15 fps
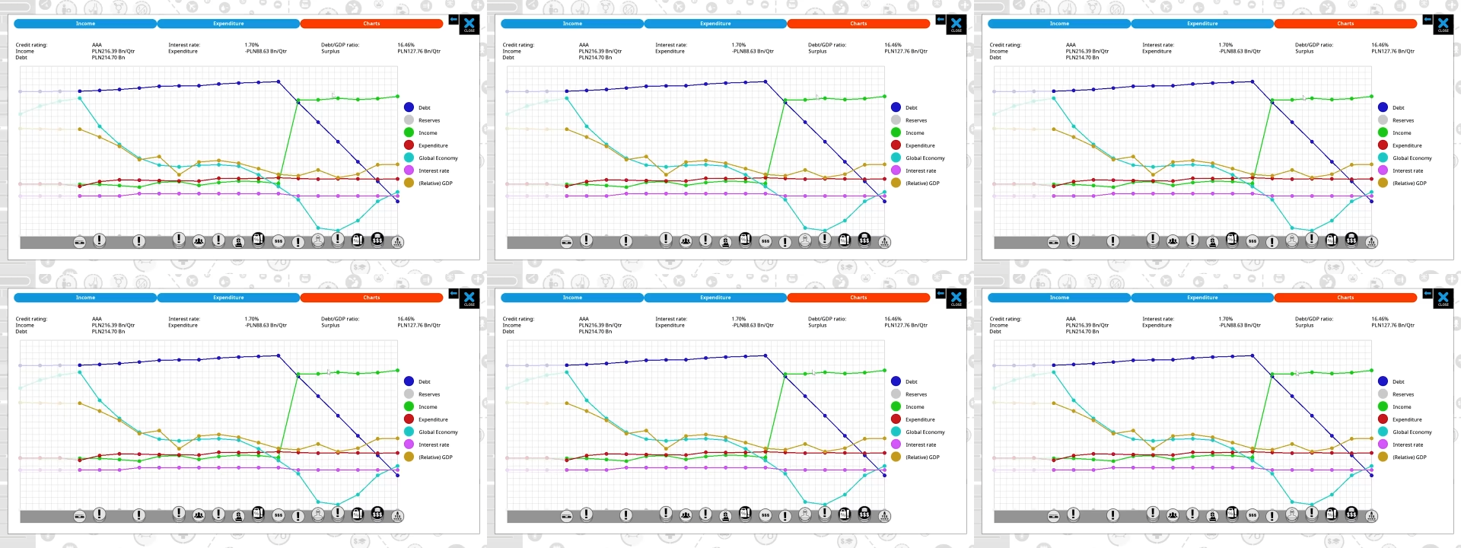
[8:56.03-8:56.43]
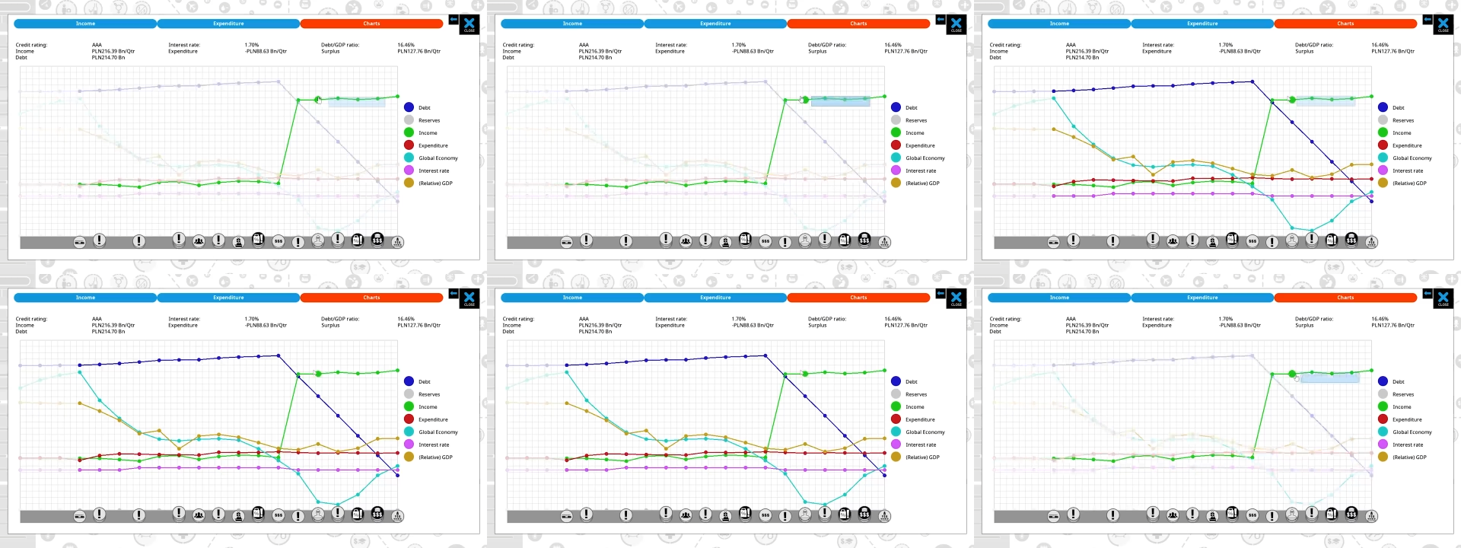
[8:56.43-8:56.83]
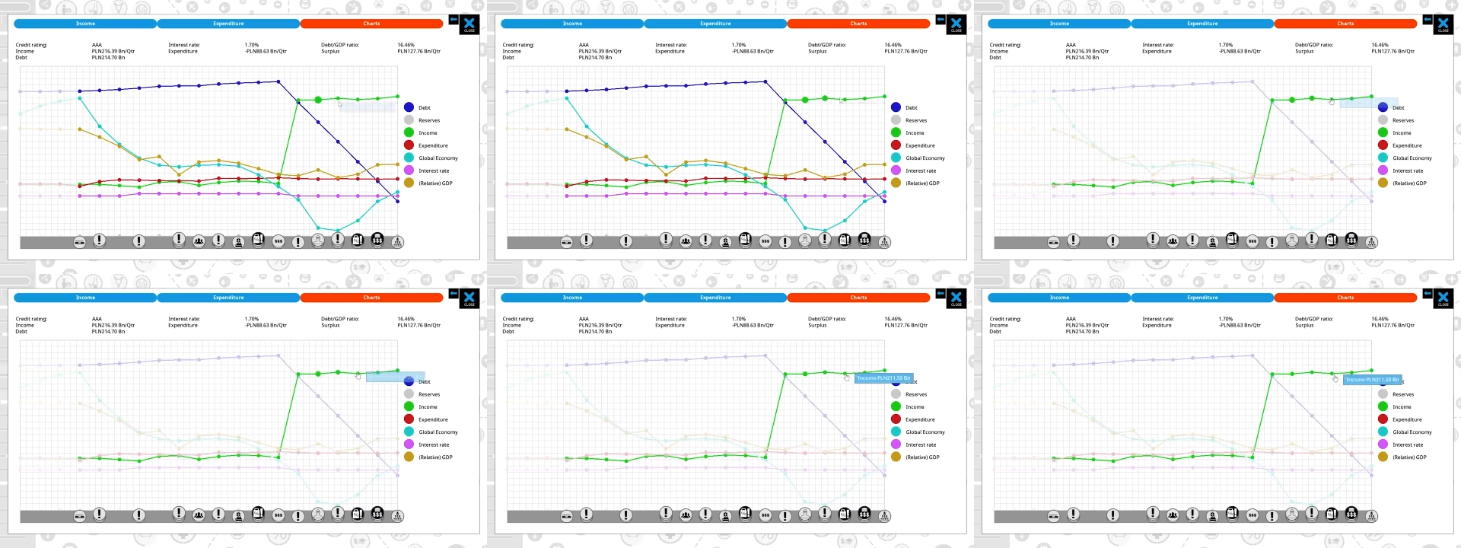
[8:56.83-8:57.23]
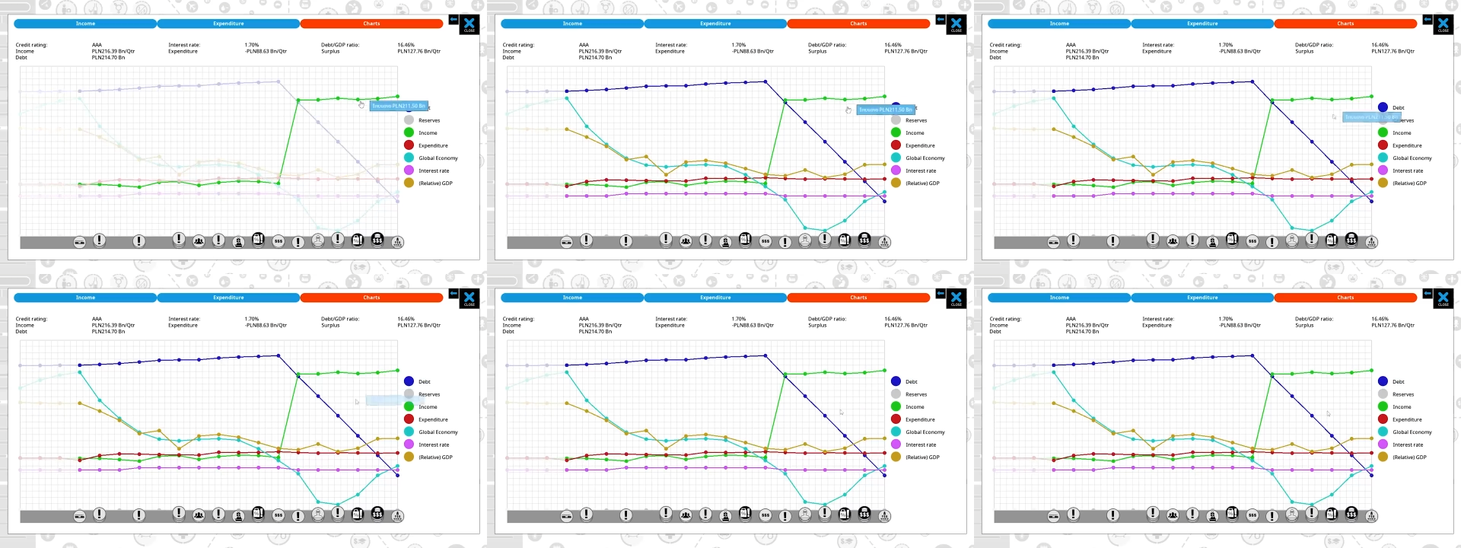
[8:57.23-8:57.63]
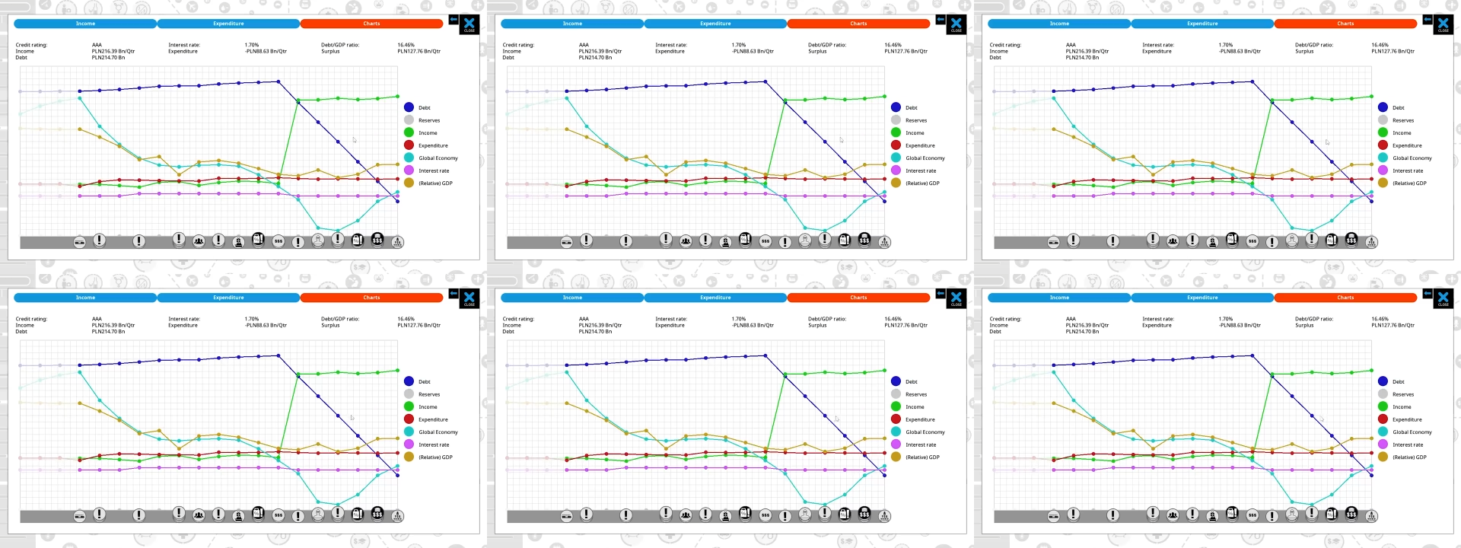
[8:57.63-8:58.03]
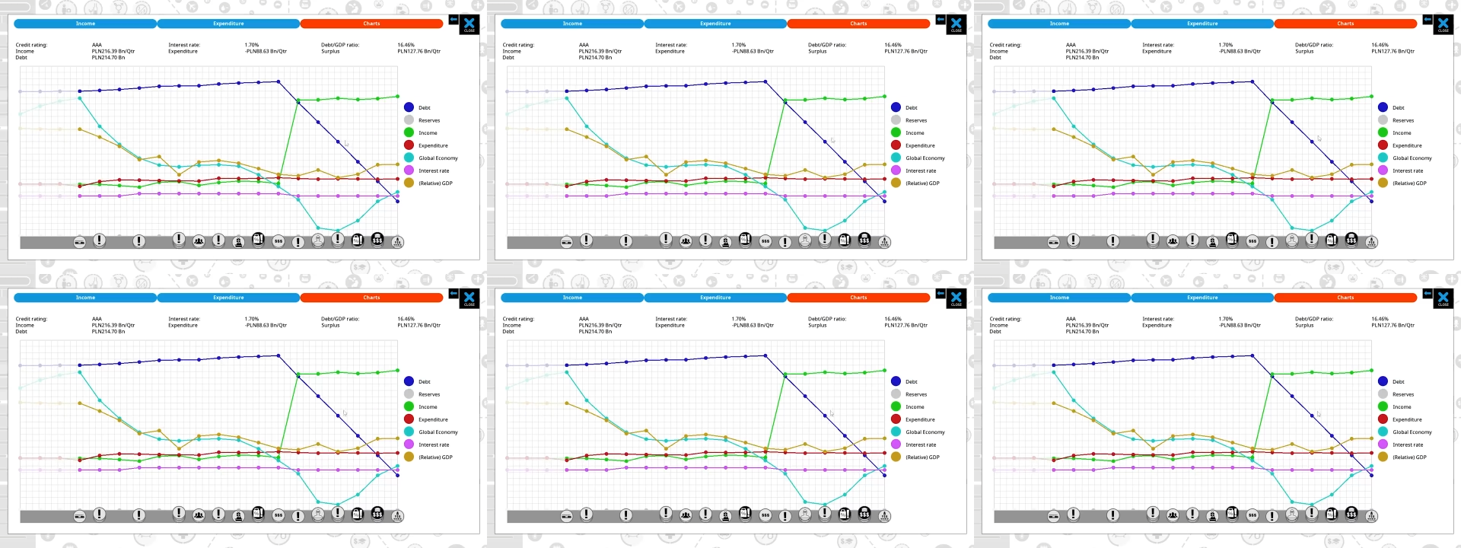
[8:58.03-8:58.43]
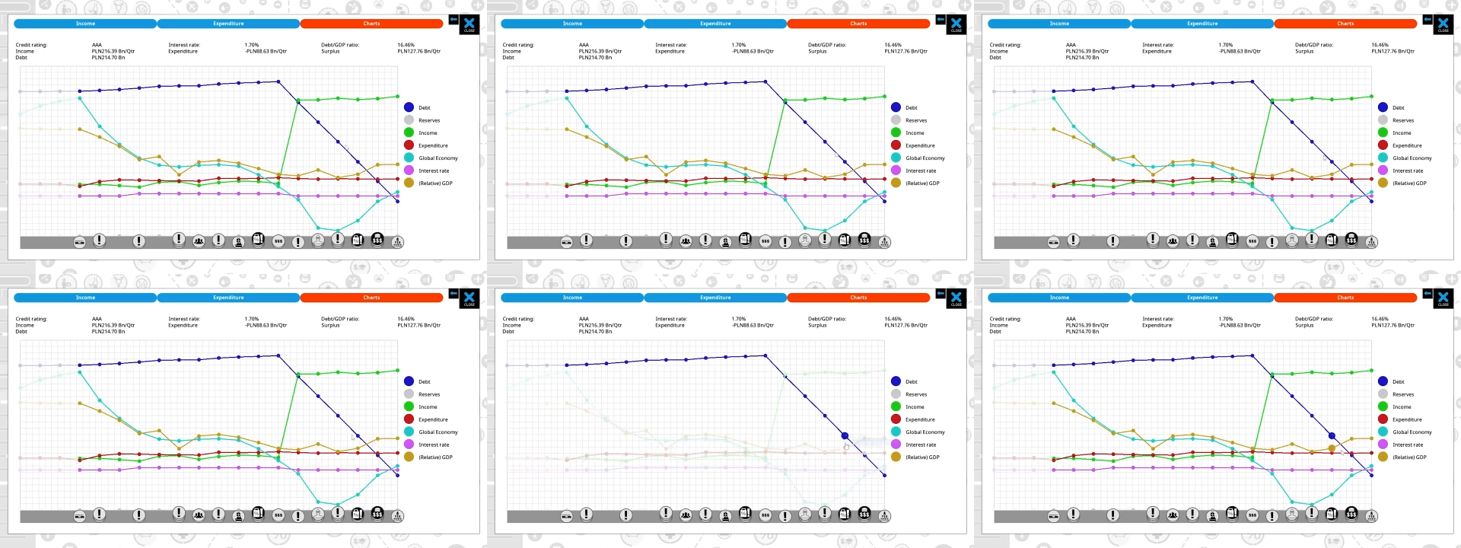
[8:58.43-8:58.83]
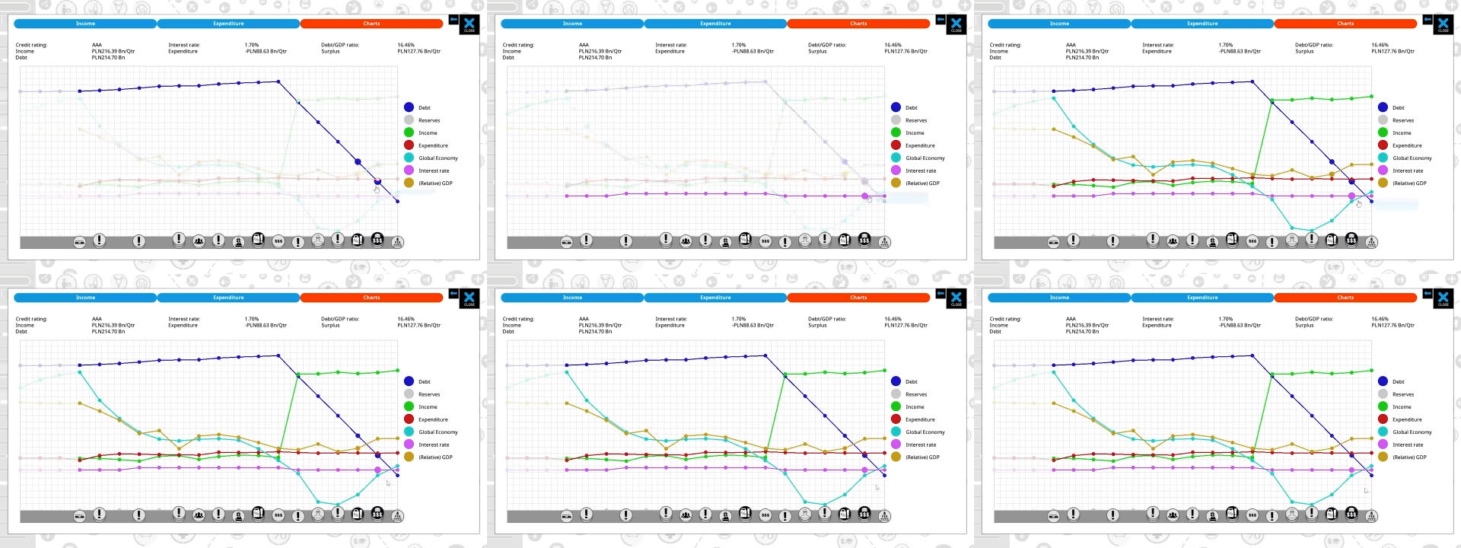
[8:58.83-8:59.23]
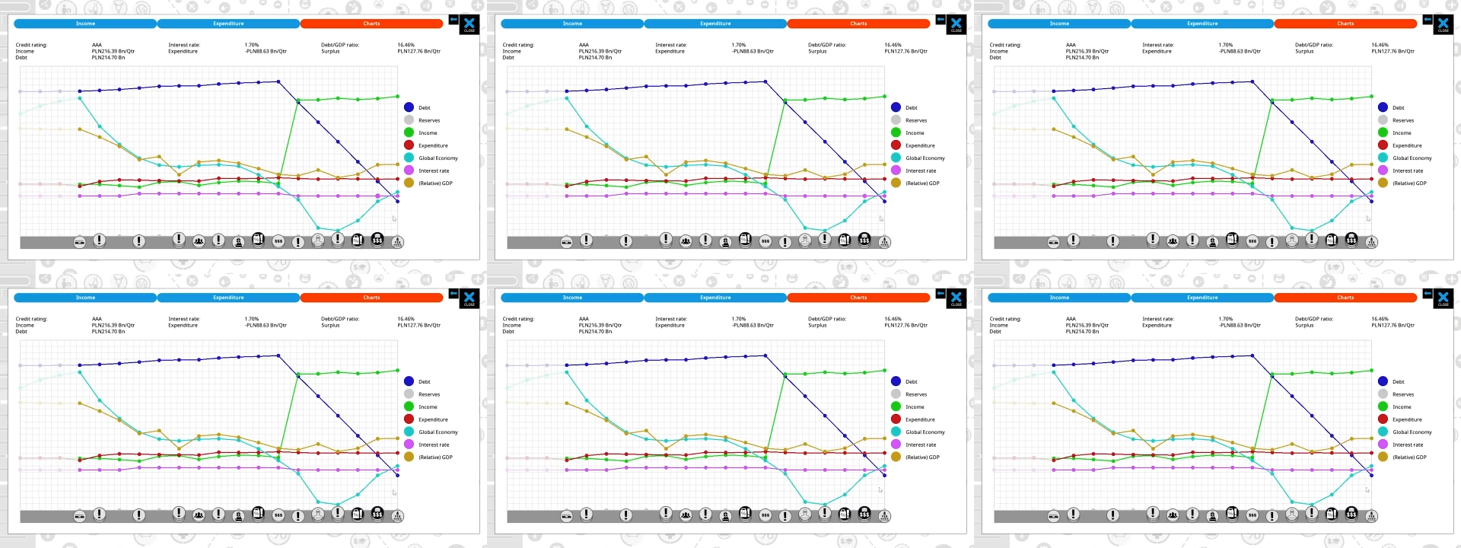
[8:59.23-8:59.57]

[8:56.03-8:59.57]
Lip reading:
(no speaker visible)